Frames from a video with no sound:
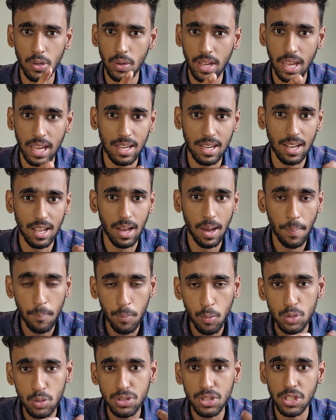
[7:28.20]
you get a
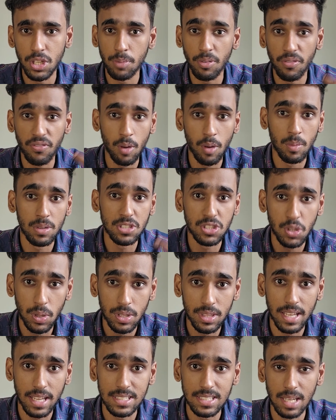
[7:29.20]
boost in your performance
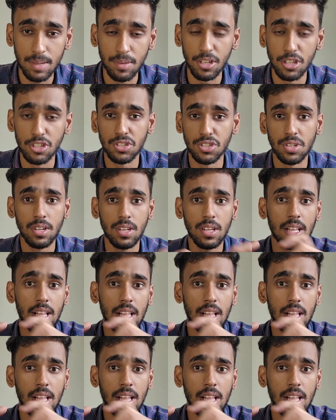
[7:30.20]
during the examination.